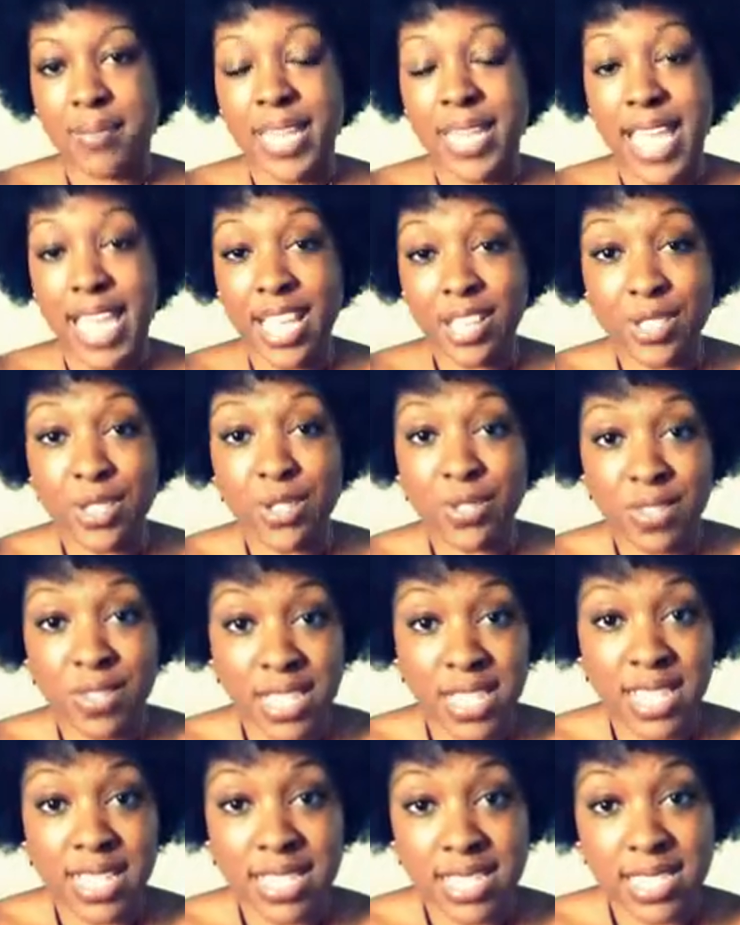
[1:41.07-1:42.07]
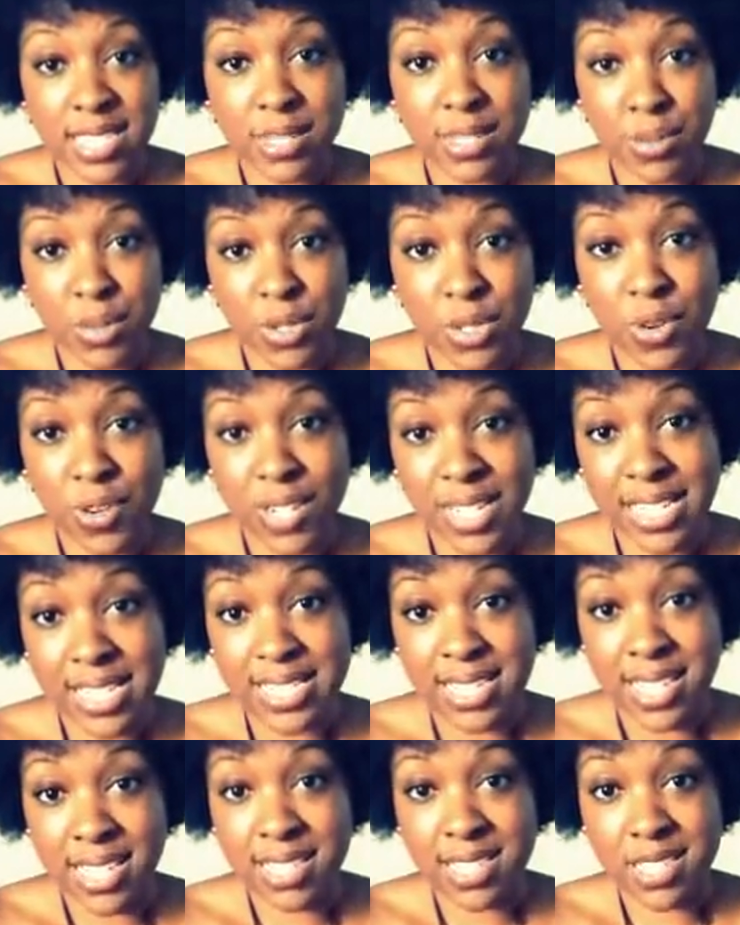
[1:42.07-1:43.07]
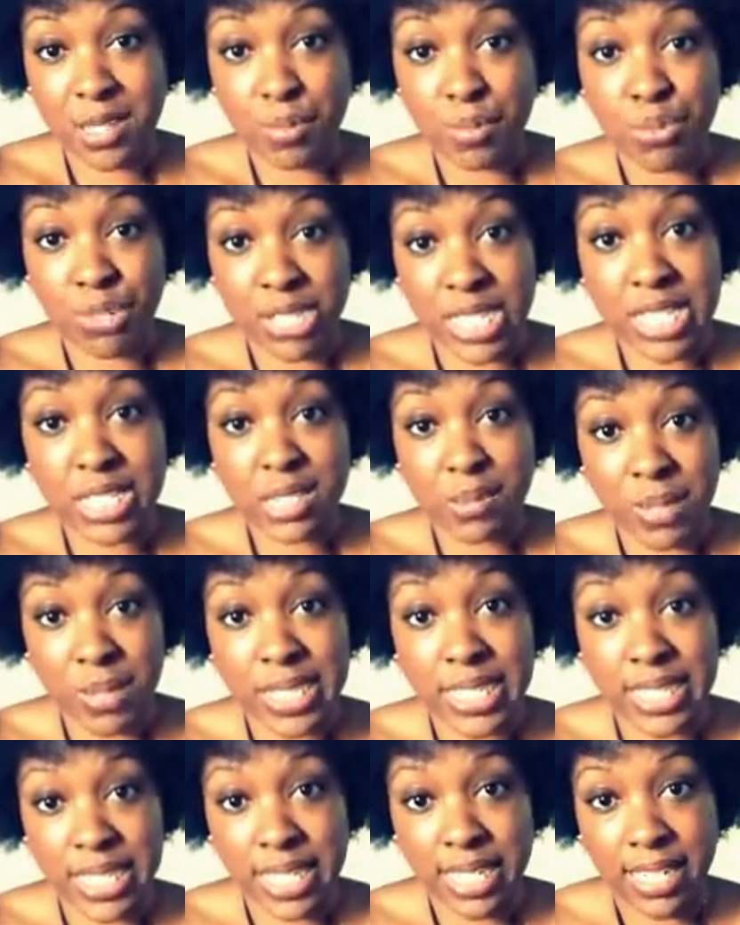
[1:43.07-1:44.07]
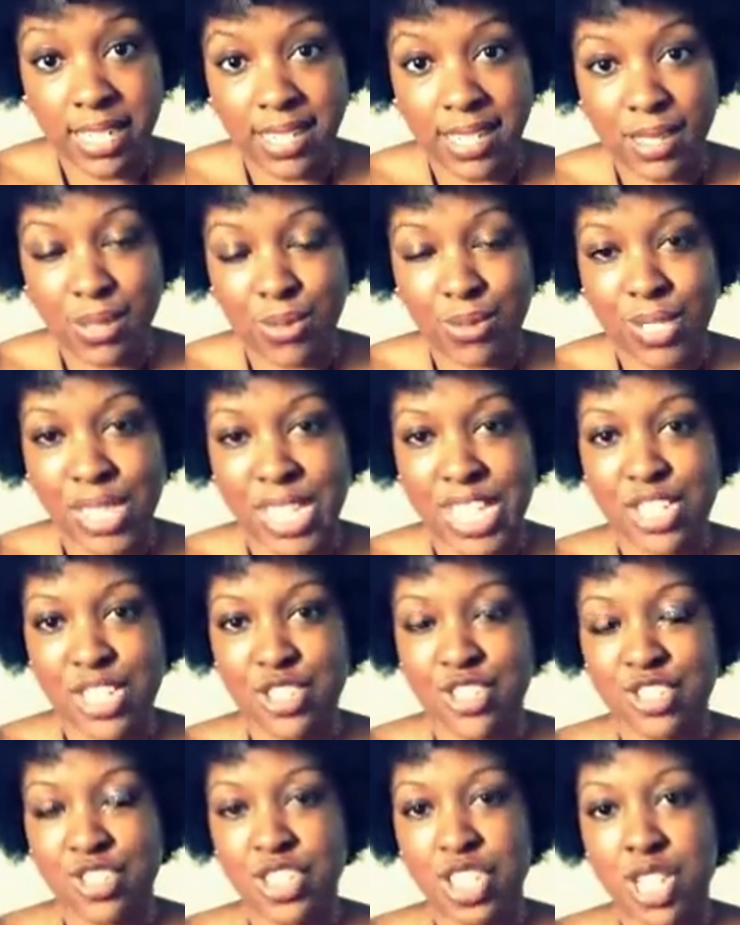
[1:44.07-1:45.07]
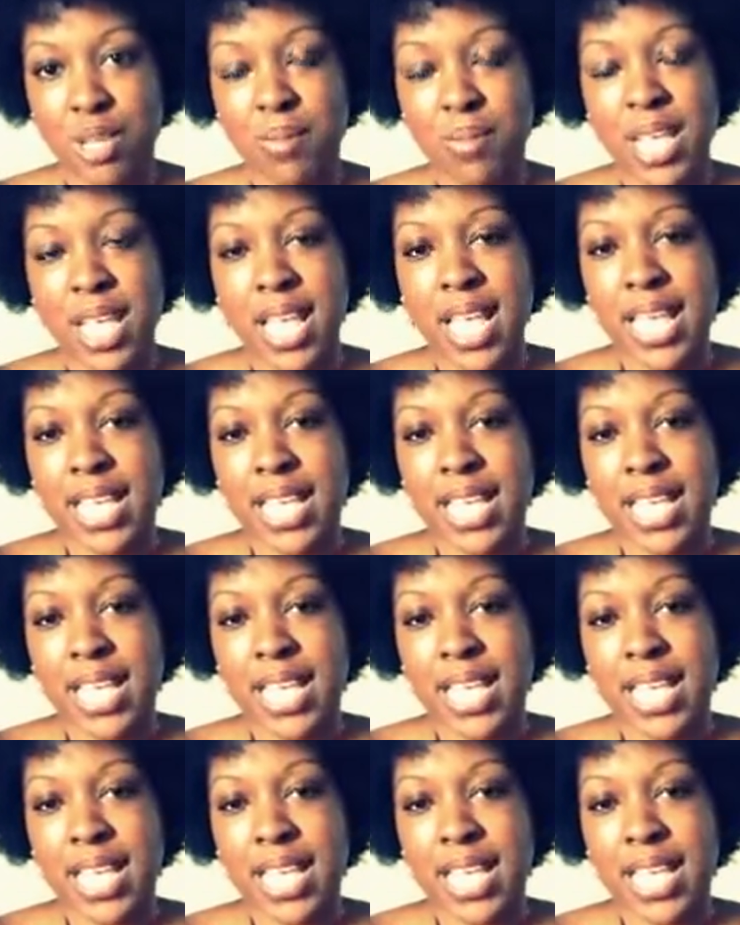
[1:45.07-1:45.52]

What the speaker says: Cancer needs, to a certain extent, some predictability in the relationship.